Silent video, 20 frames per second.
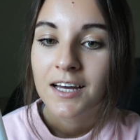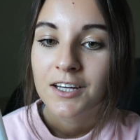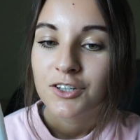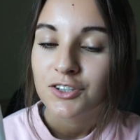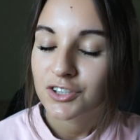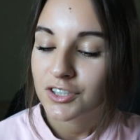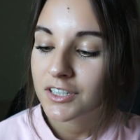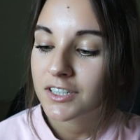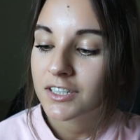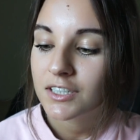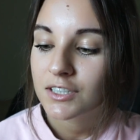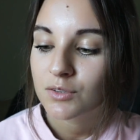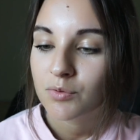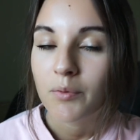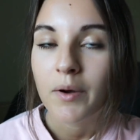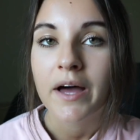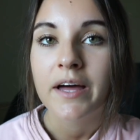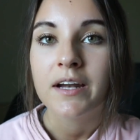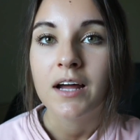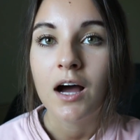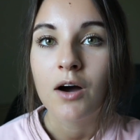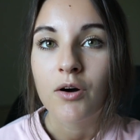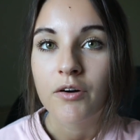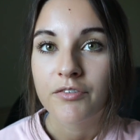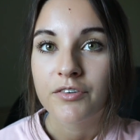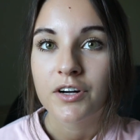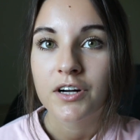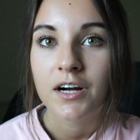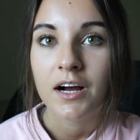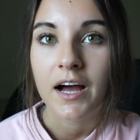you're still gonna sweat.
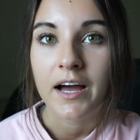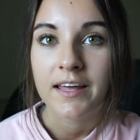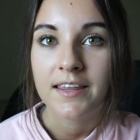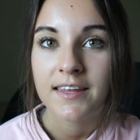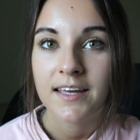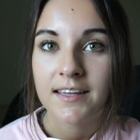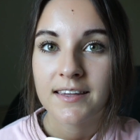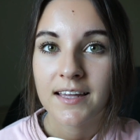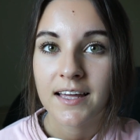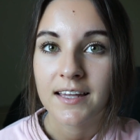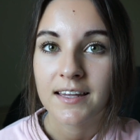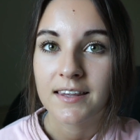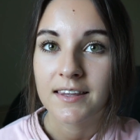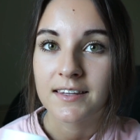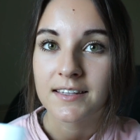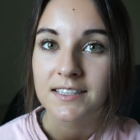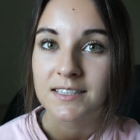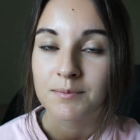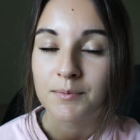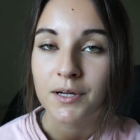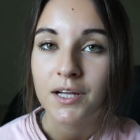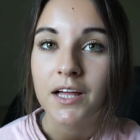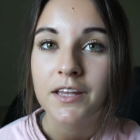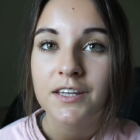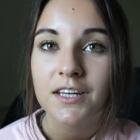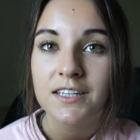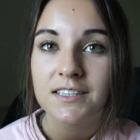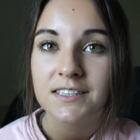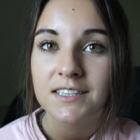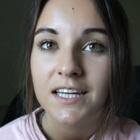However, I think that the smell
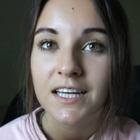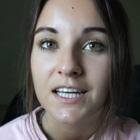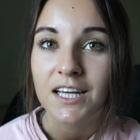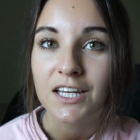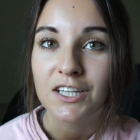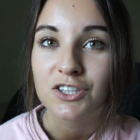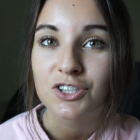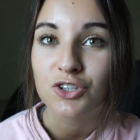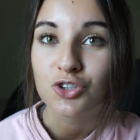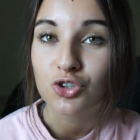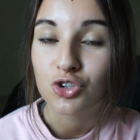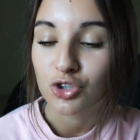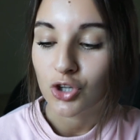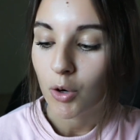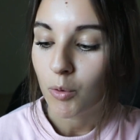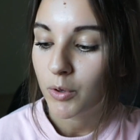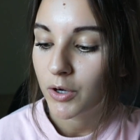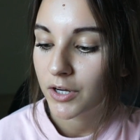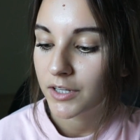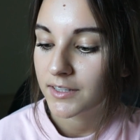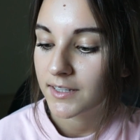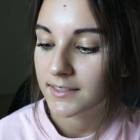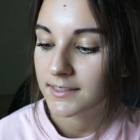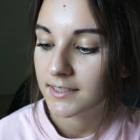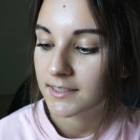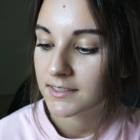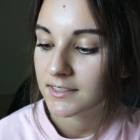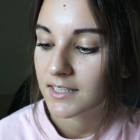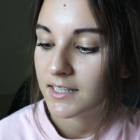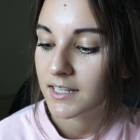on this is so good.
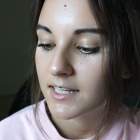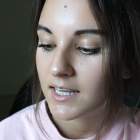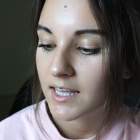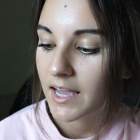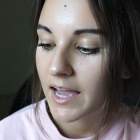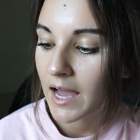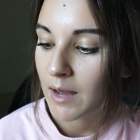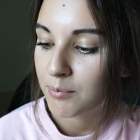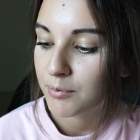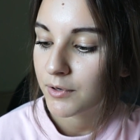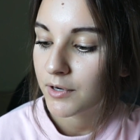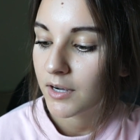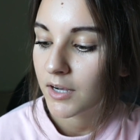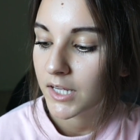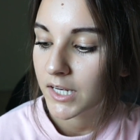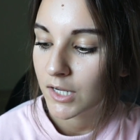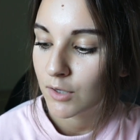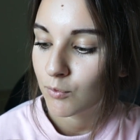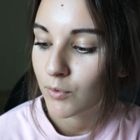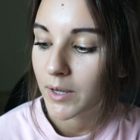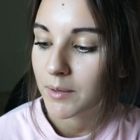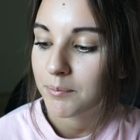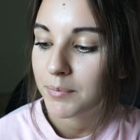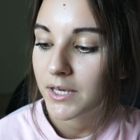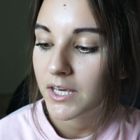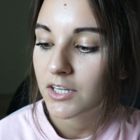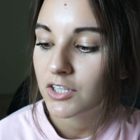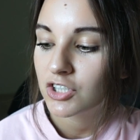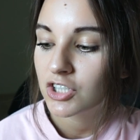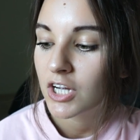This is the Apricot and White
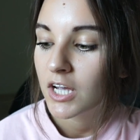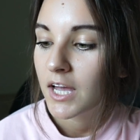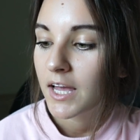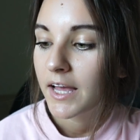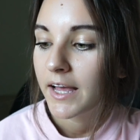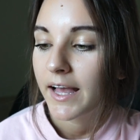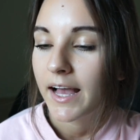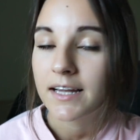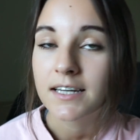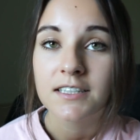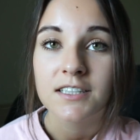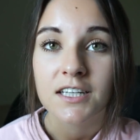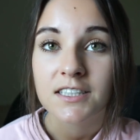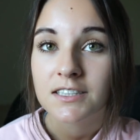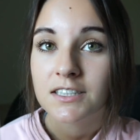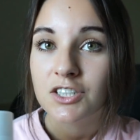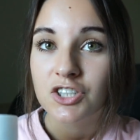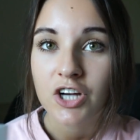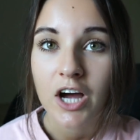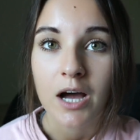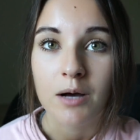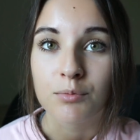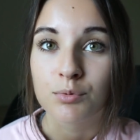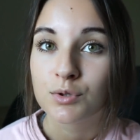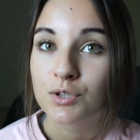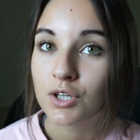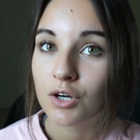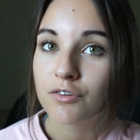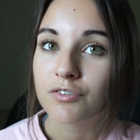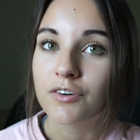Peach, and it does the
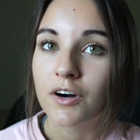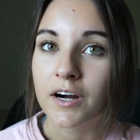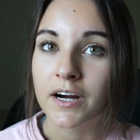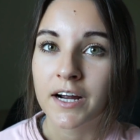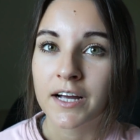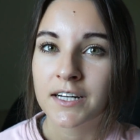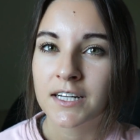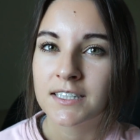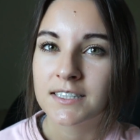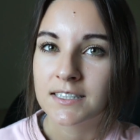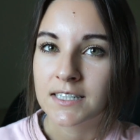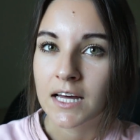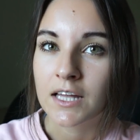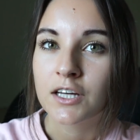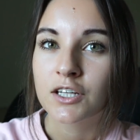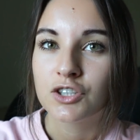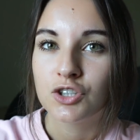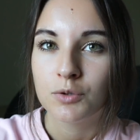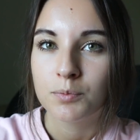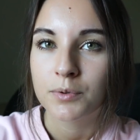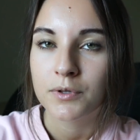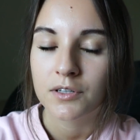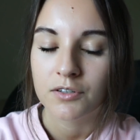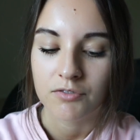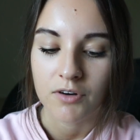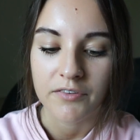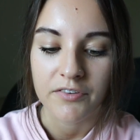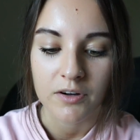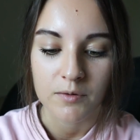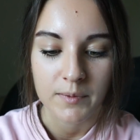job so far, and it's not like super
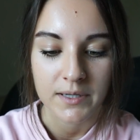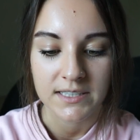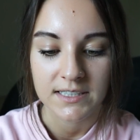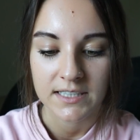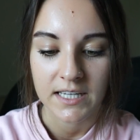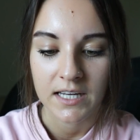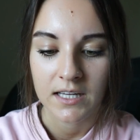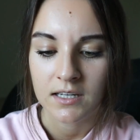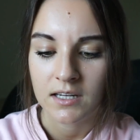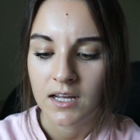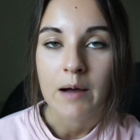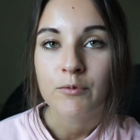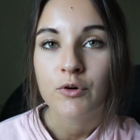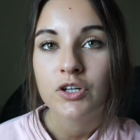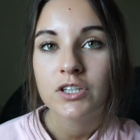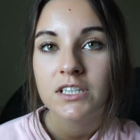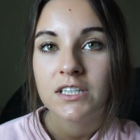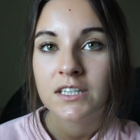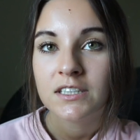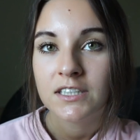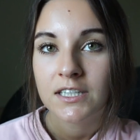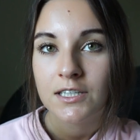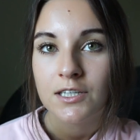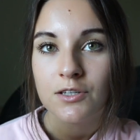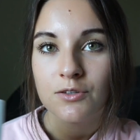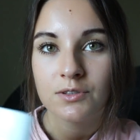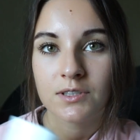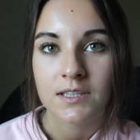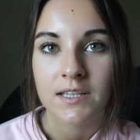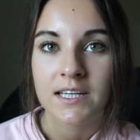rough on my skin. I'm going to
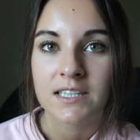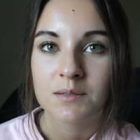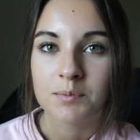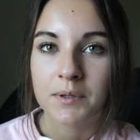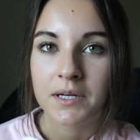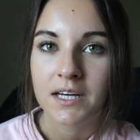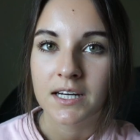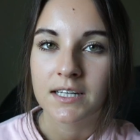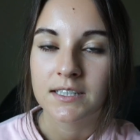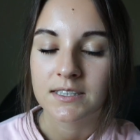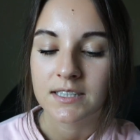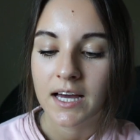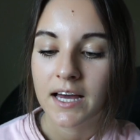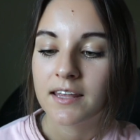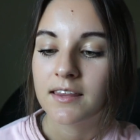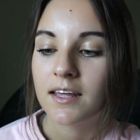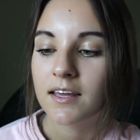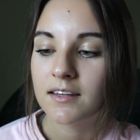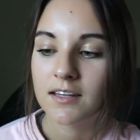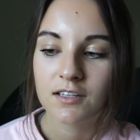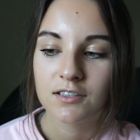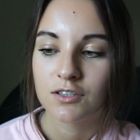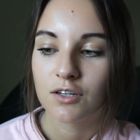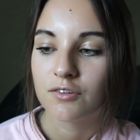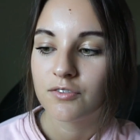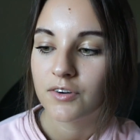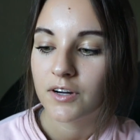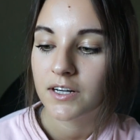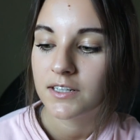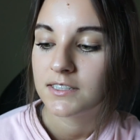continue using this because I think that
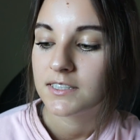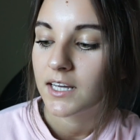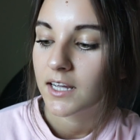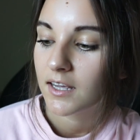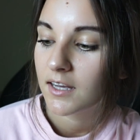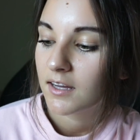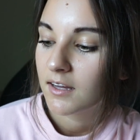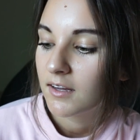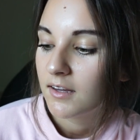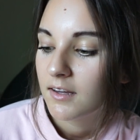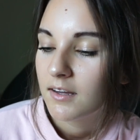so far it's like